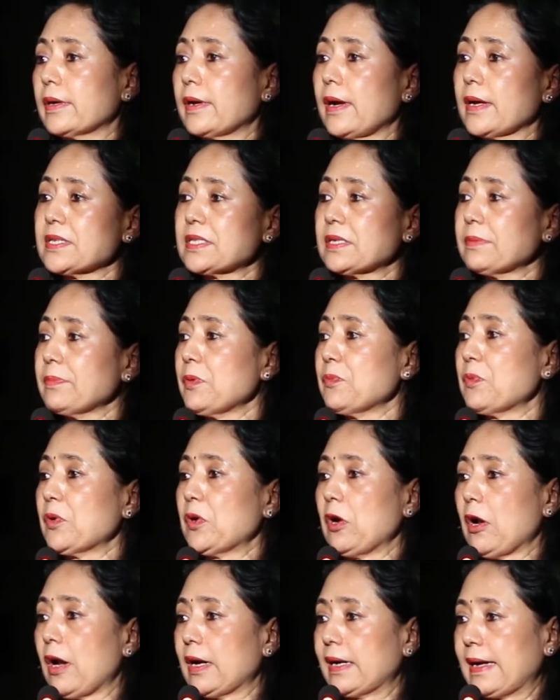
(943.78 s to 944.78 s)
customer
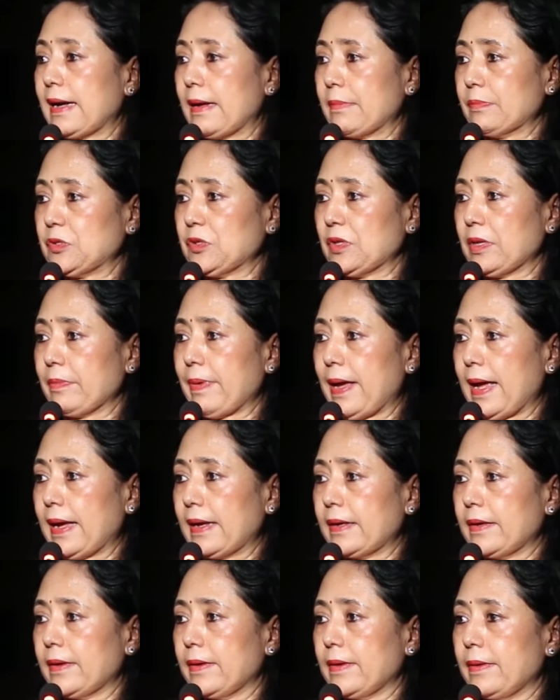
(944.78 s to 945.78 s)
would not come to the
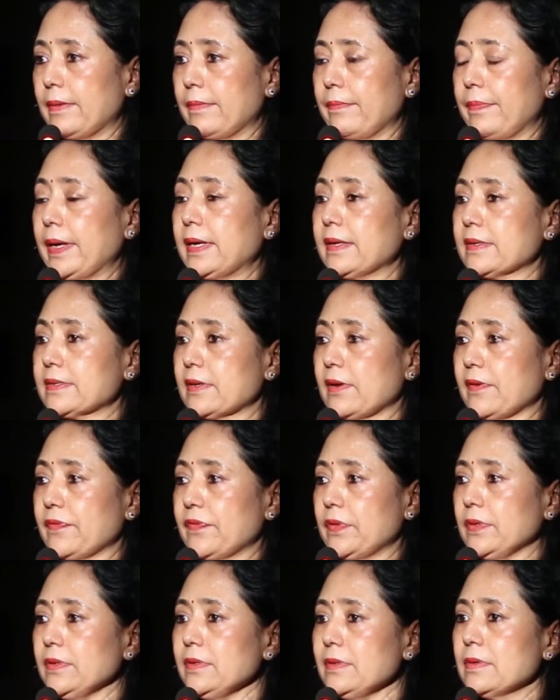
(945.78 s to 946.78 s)
bank because of
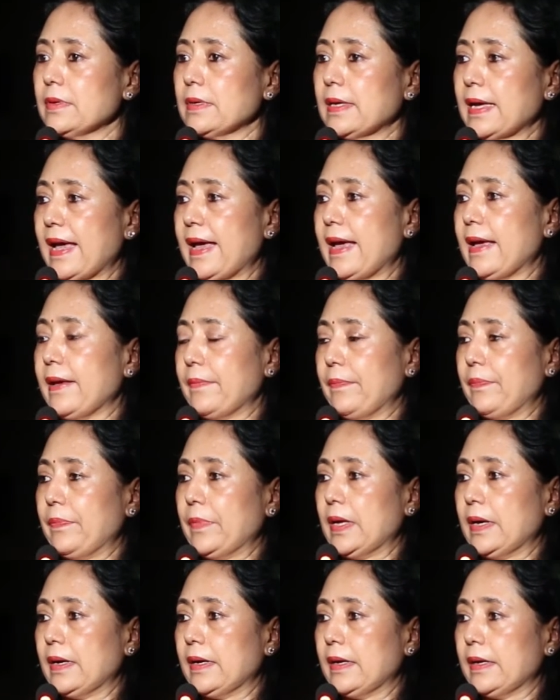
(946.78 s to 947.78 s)

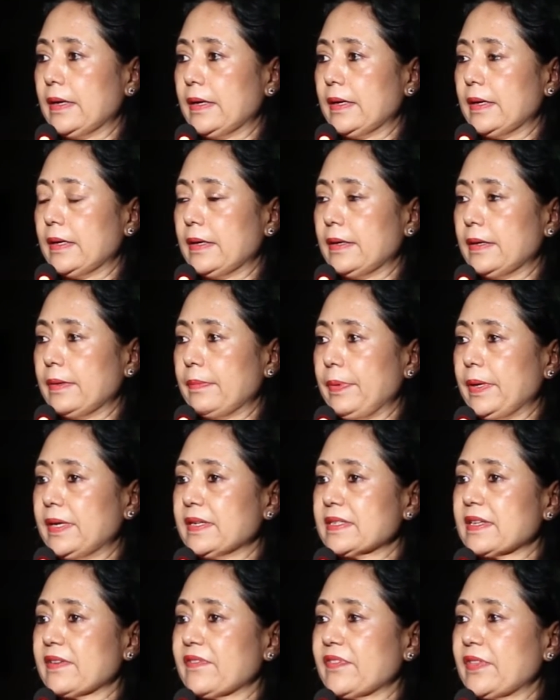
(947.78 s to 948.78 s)

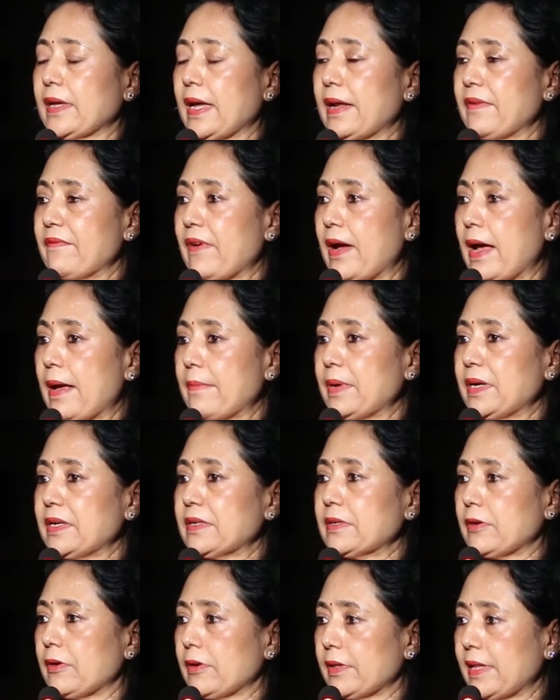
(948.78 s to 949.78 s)
the
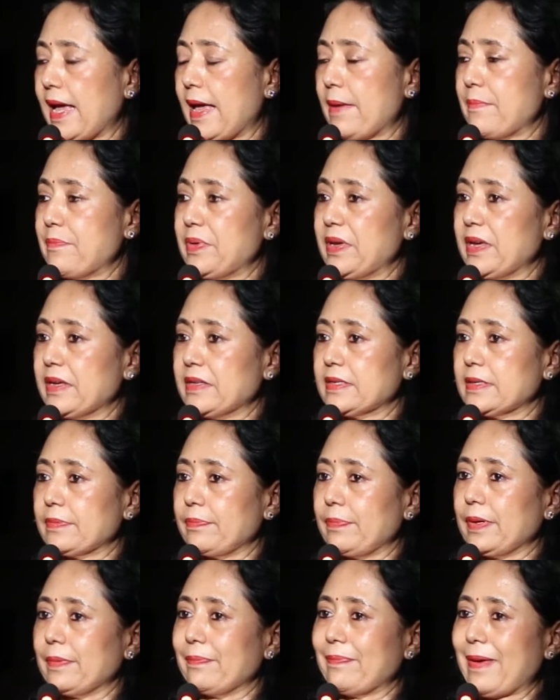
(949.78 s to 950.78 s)
environment or the
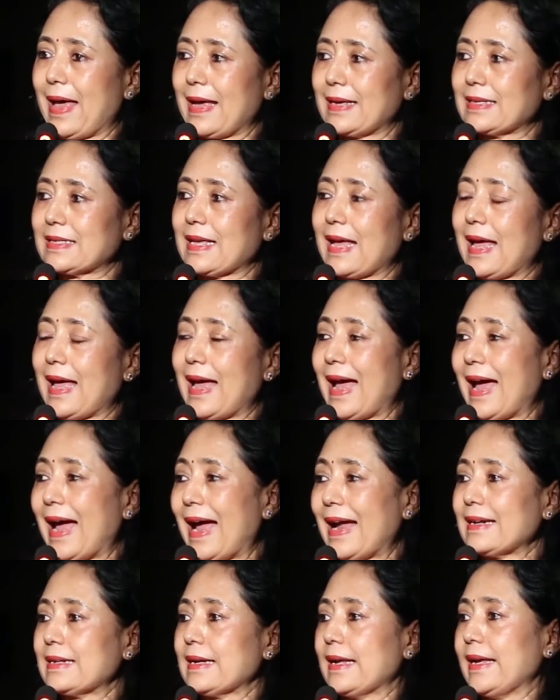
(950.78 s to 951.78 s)
ambience. The bank
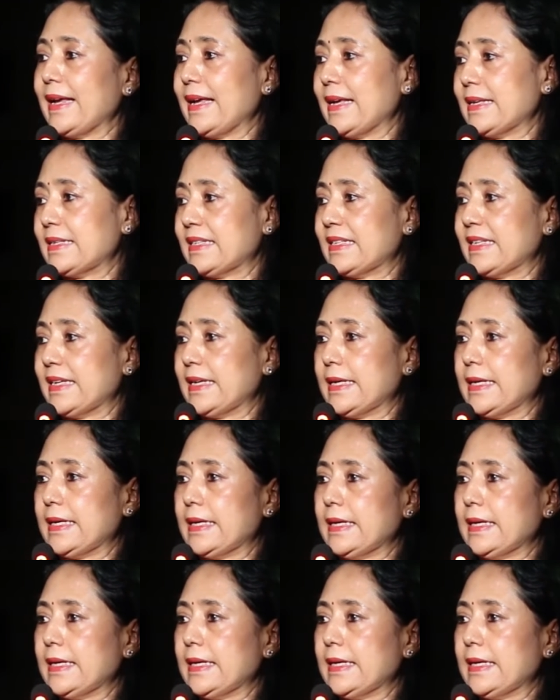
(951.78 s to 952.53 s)
had AC,